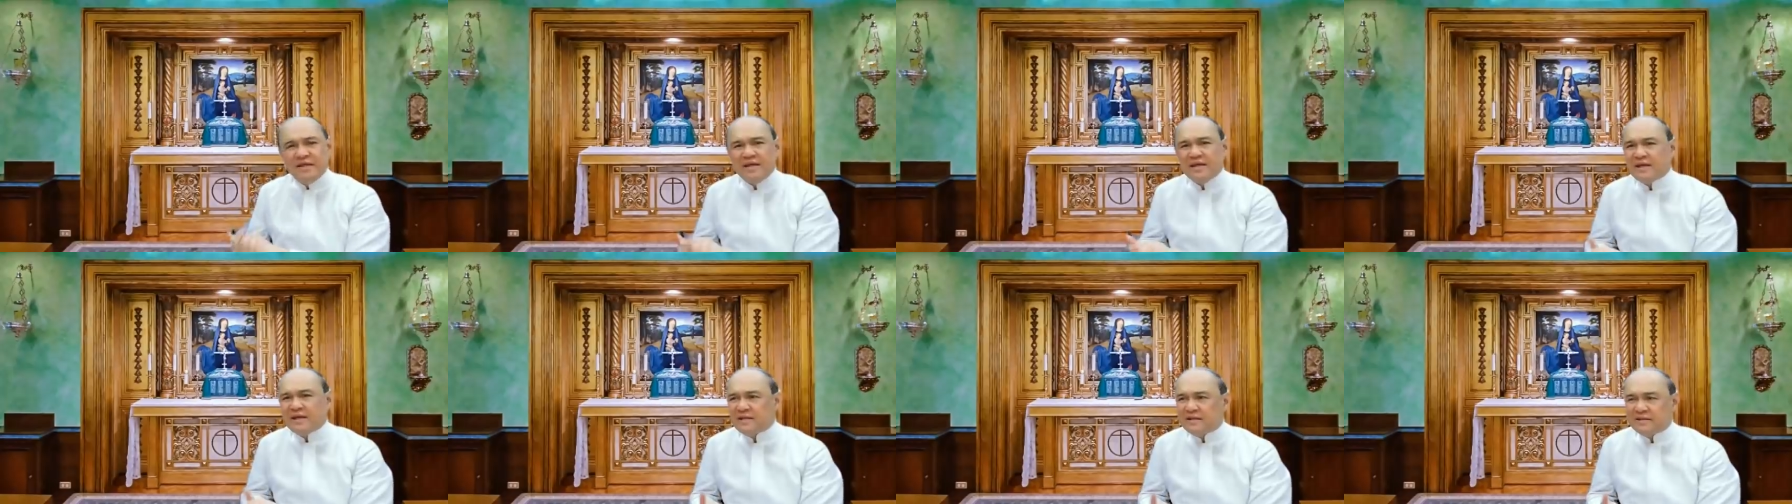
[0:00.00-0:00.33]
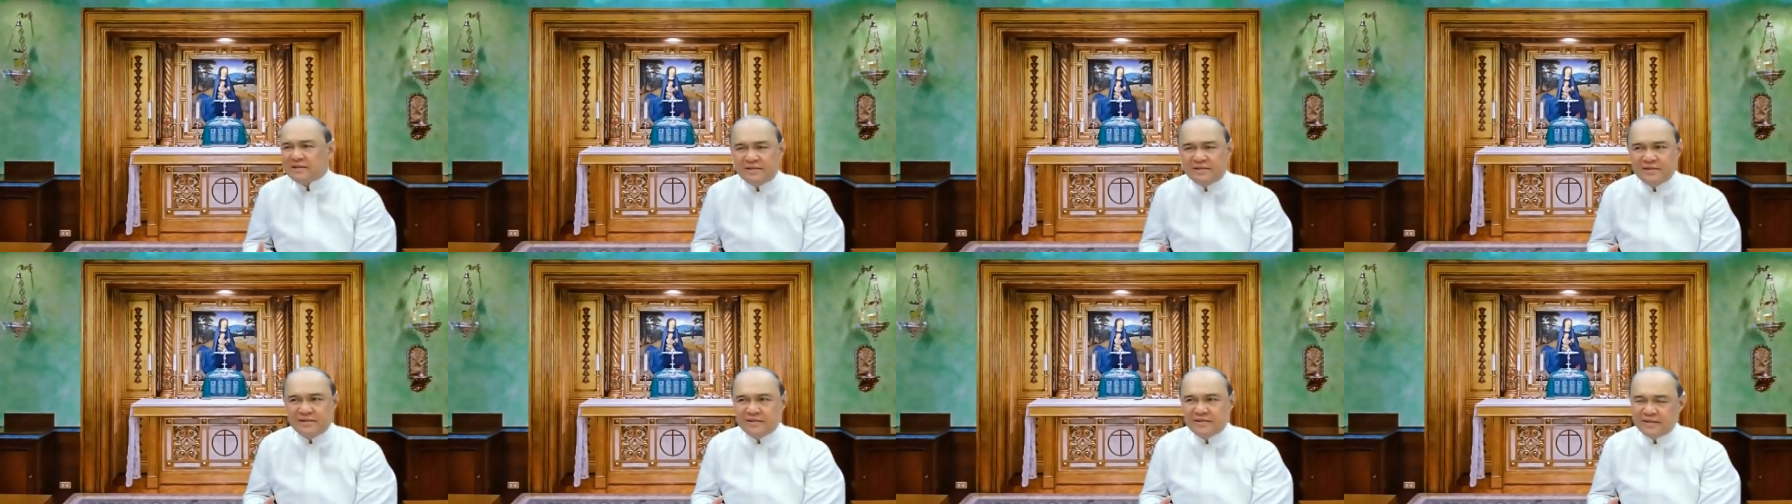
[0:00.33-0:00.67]

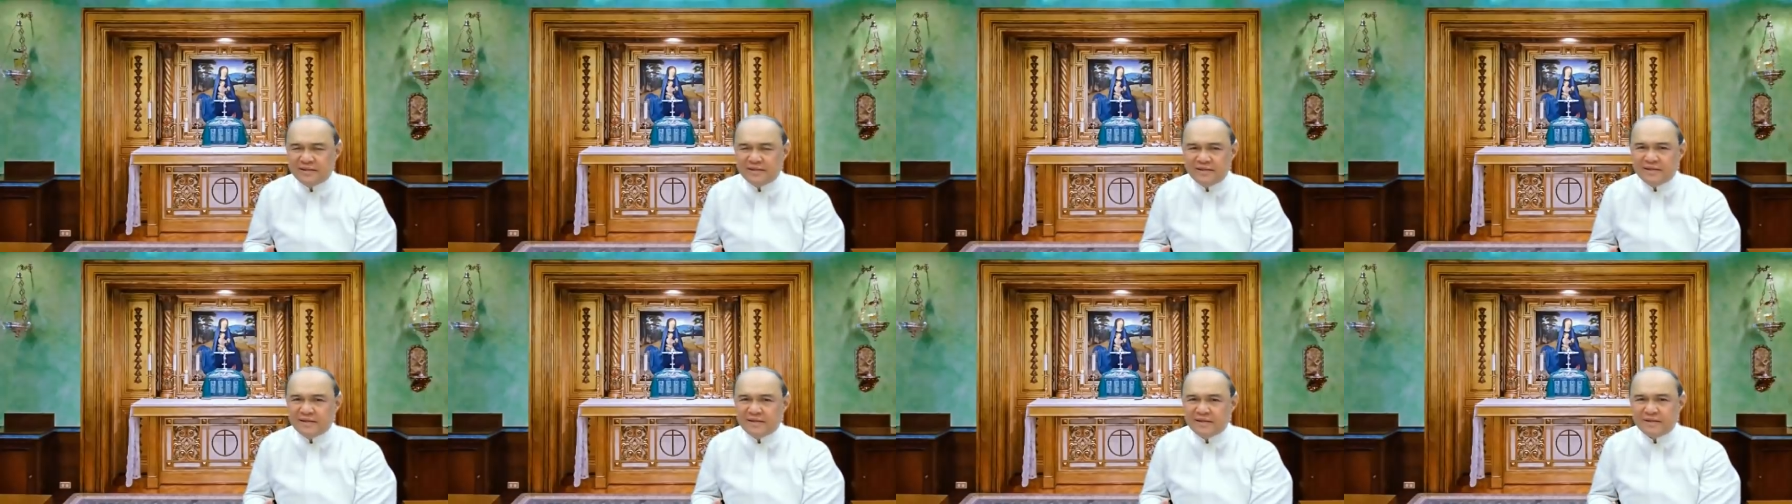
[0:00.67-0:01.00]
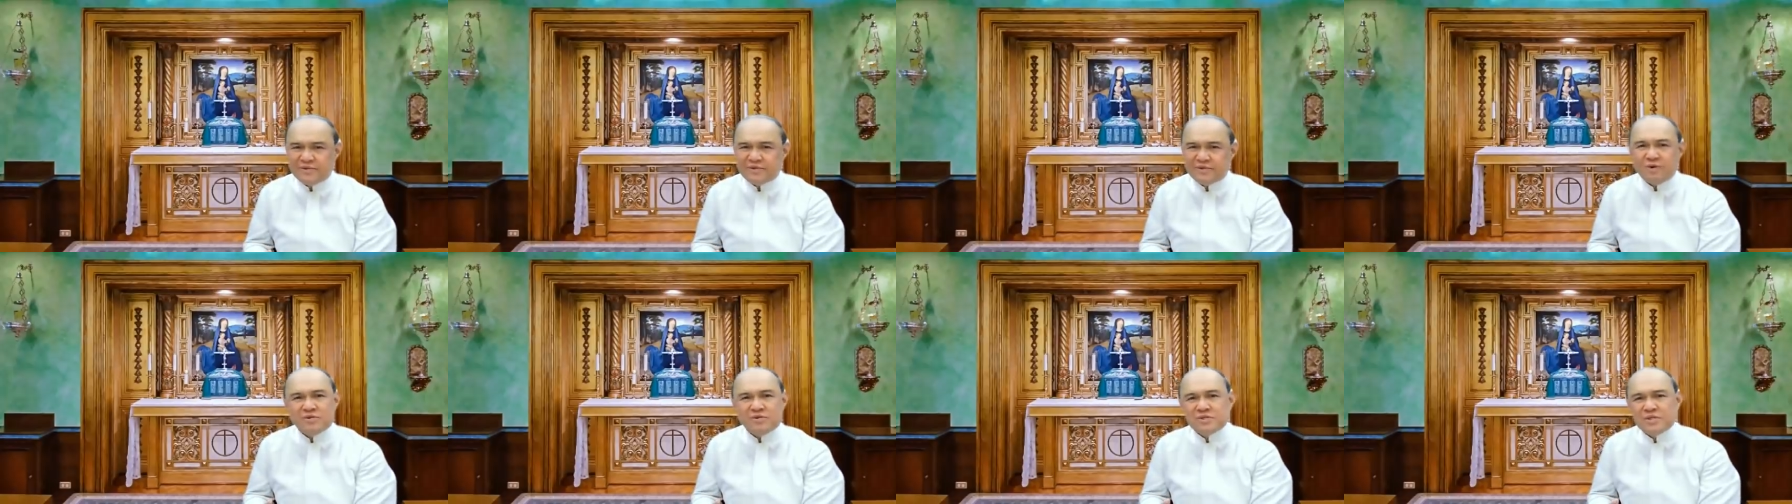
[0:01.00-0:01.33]
and uh,
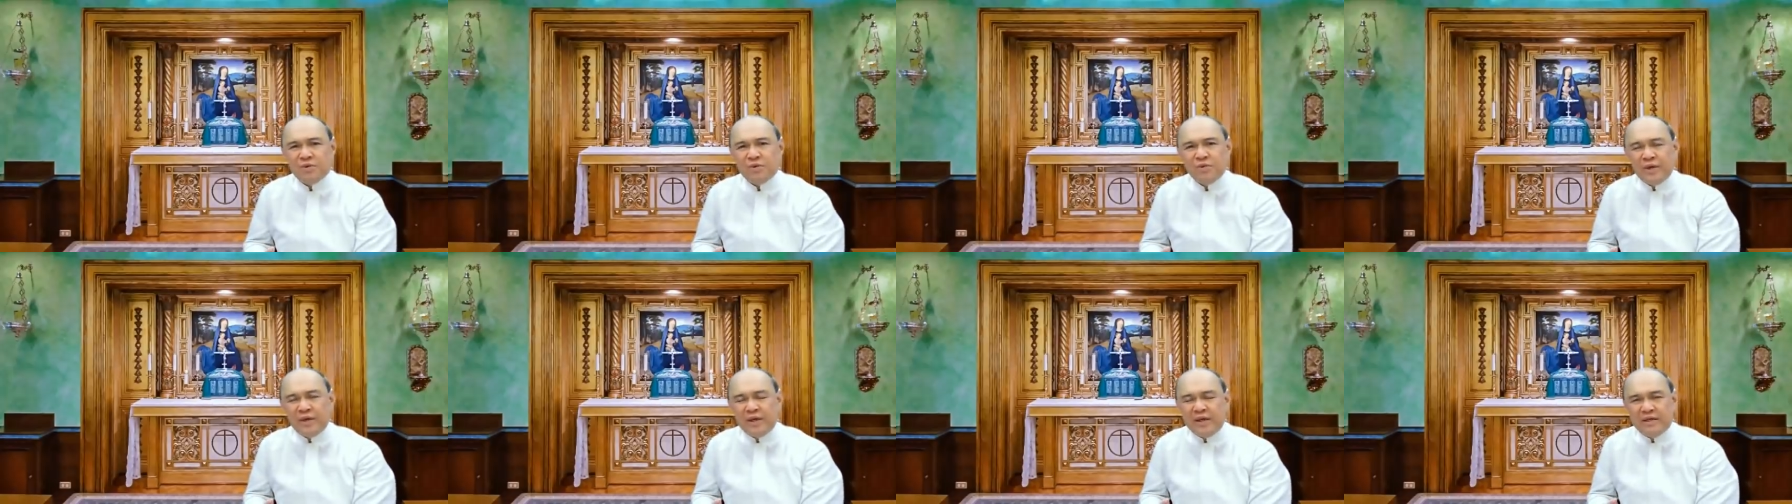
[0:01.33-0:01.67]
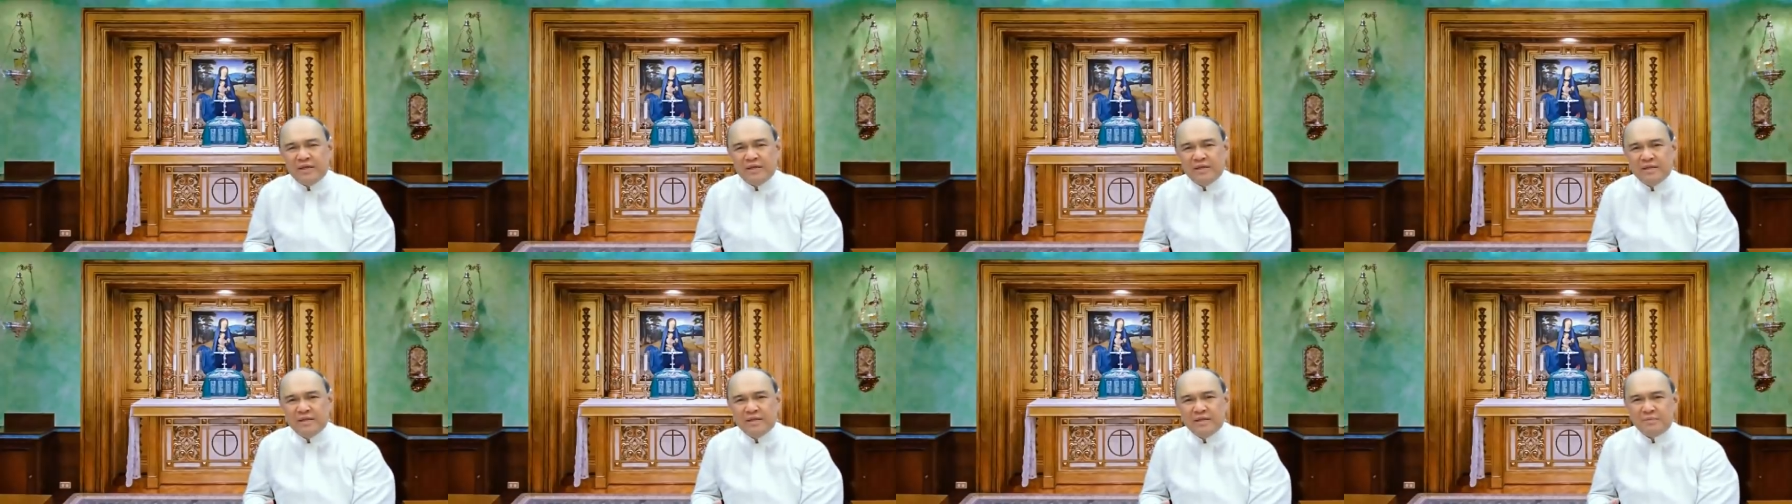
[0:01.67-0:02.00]
throws
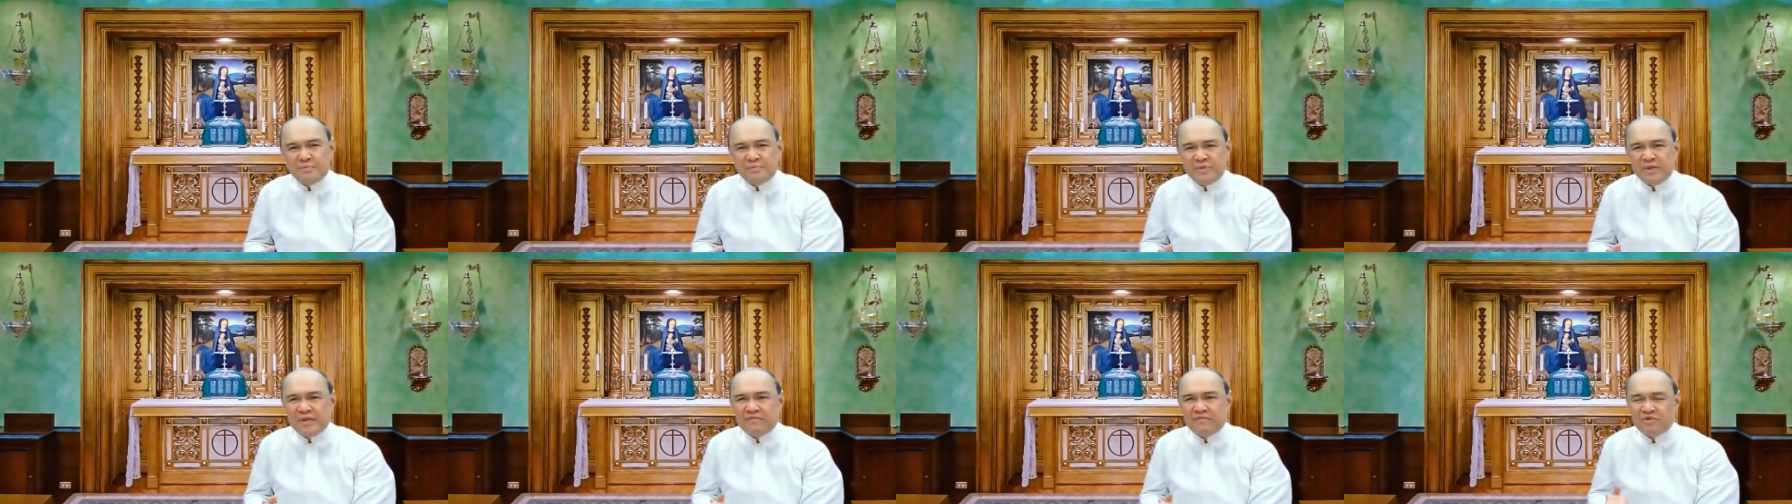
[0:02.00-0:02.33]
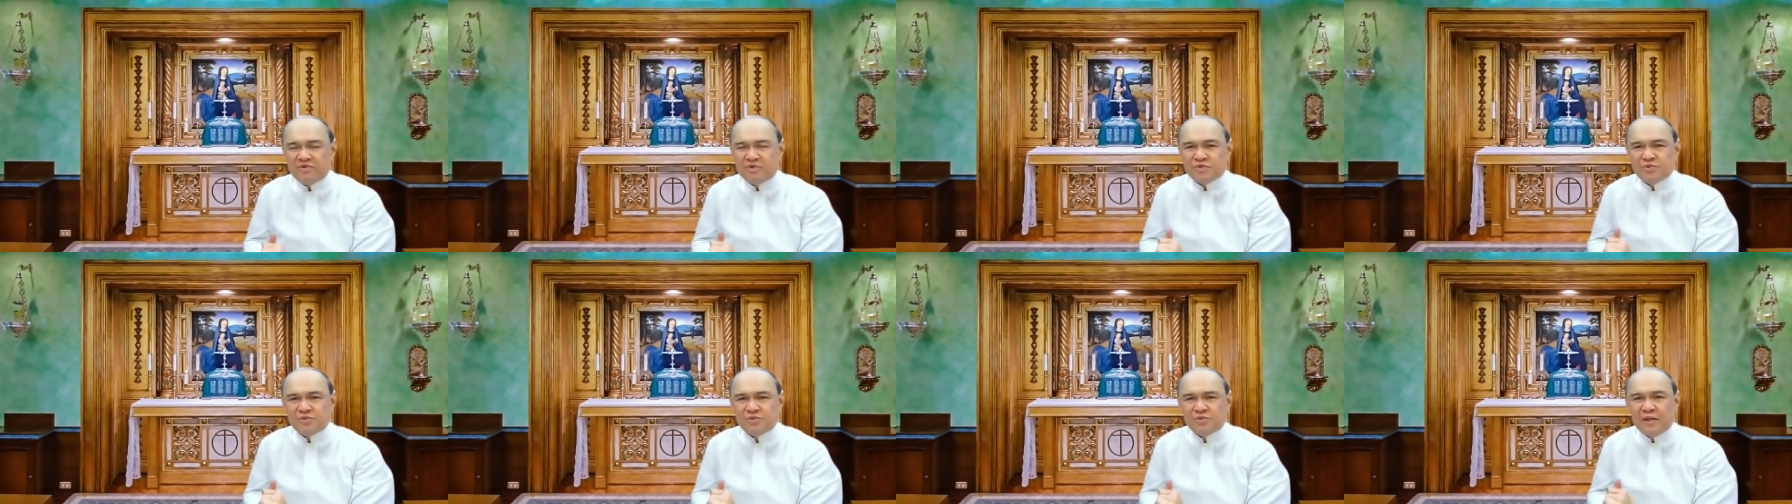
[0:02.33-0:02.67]
away the
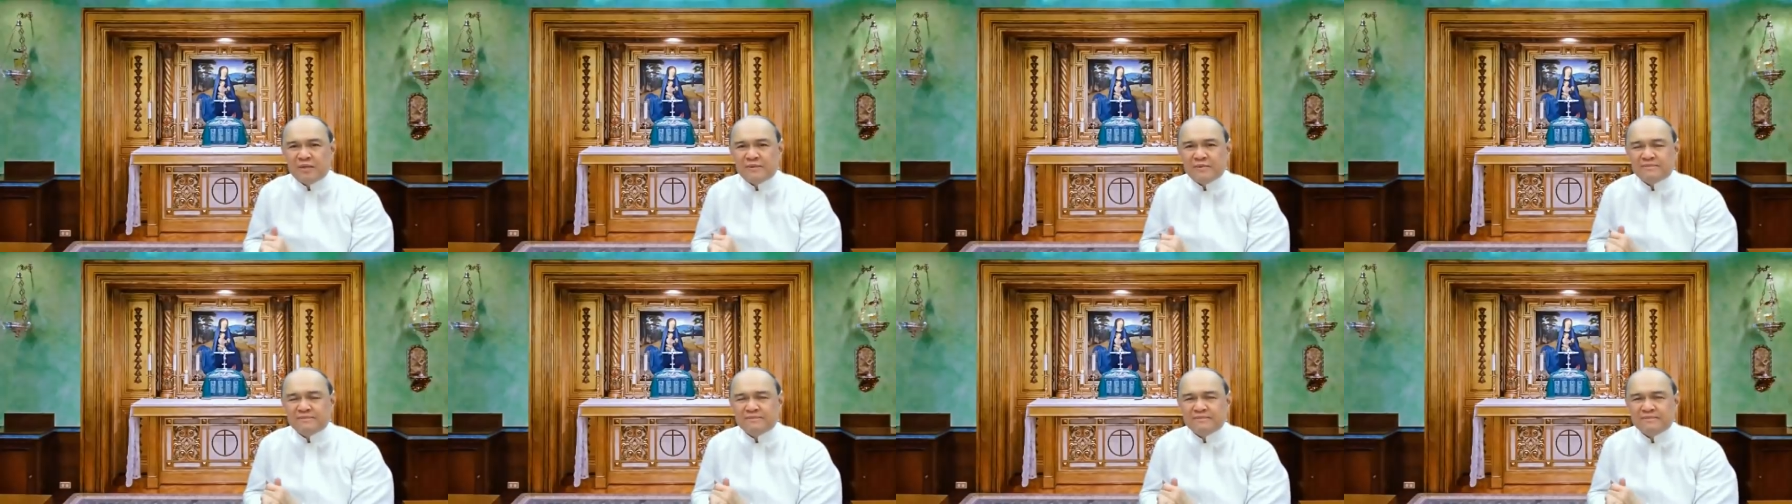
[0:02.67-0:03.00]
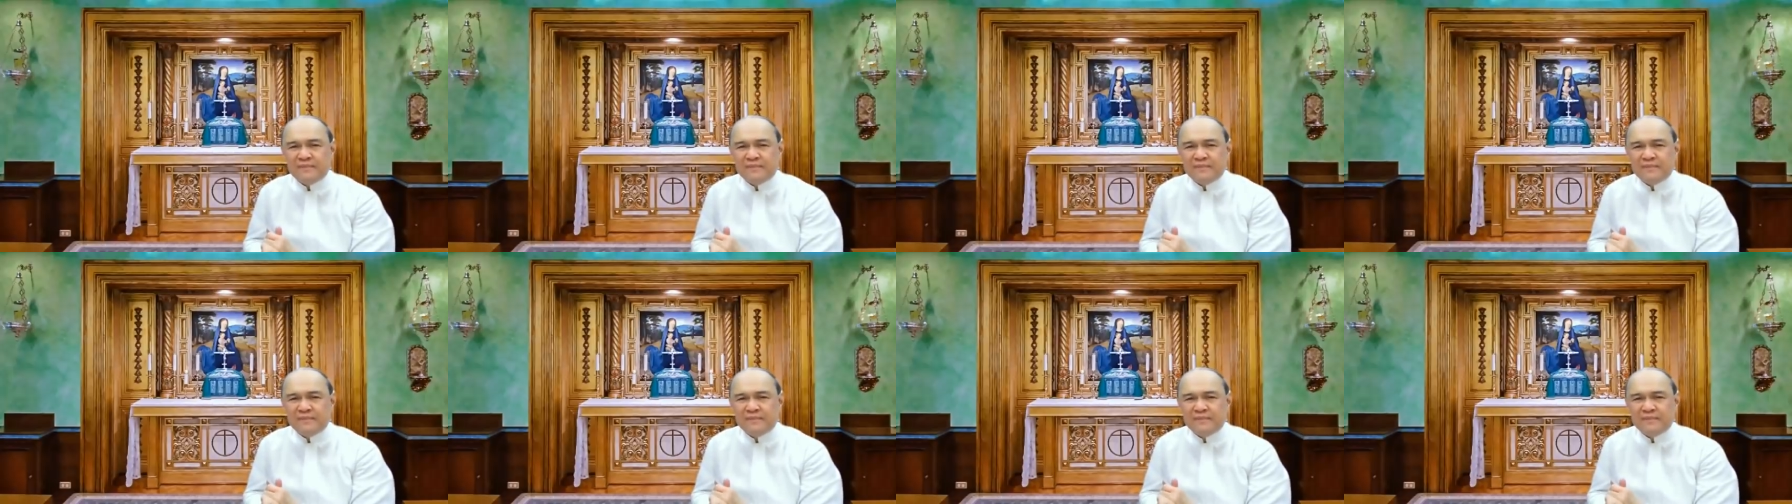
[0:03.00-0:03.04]
previous one.